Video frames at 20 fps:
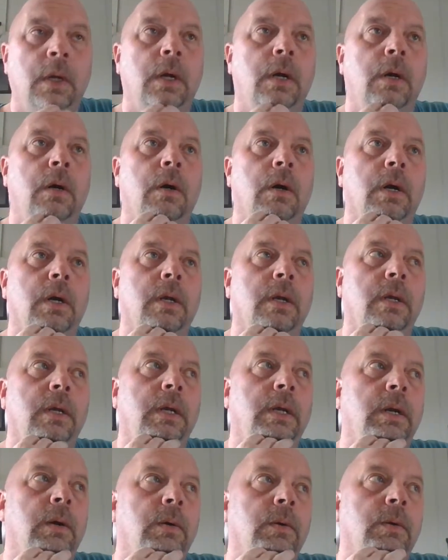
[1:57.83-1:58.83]
or
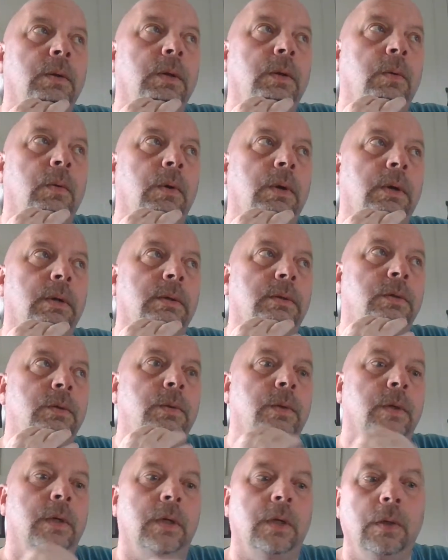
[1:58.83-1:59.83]
you want
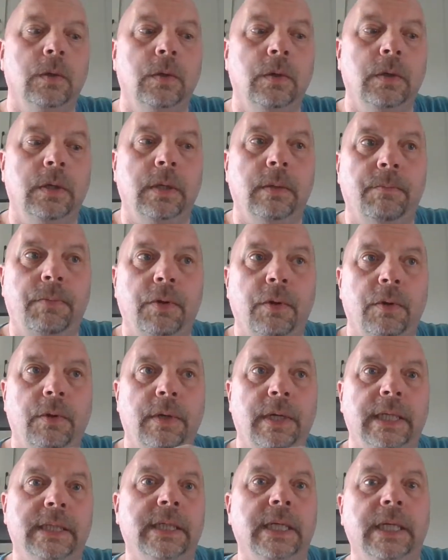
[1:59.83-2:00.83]
to include
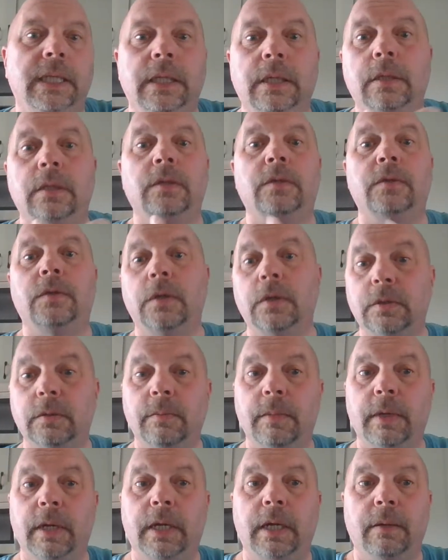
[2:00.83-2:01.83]
employees in the
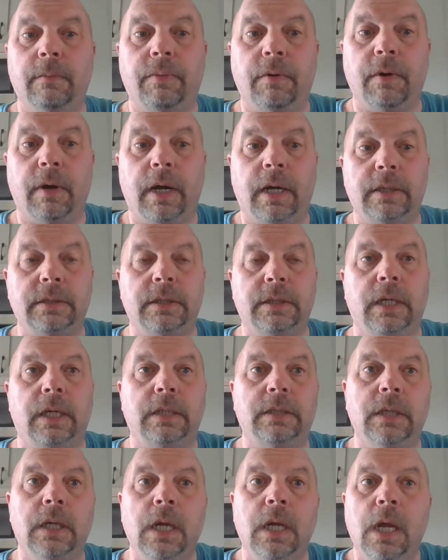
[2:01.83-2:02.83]
decision making
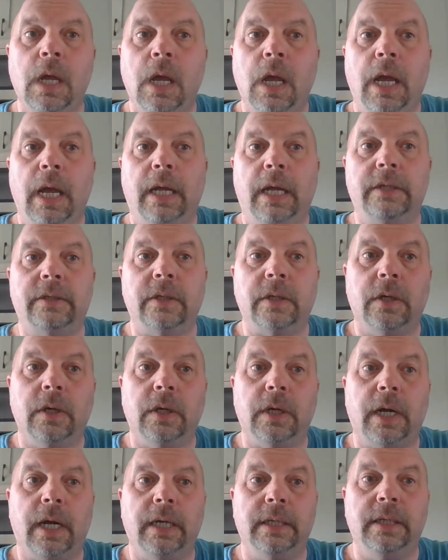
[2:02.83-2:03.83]
process, it's a
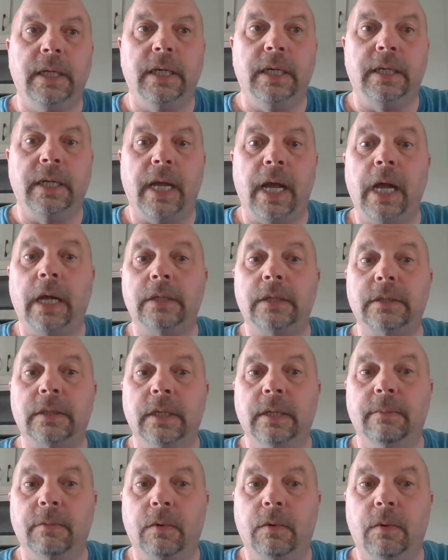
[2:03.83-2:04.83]
good idea to ask
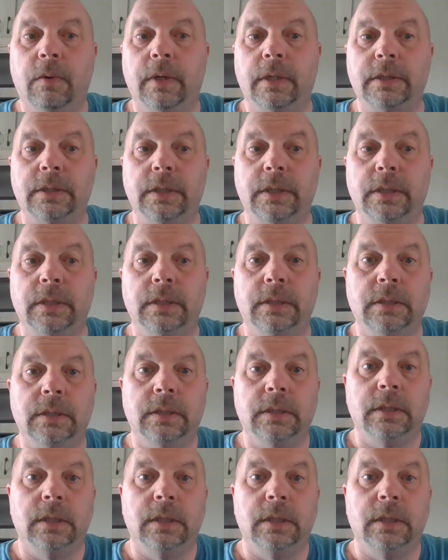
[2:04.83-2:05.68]
them questions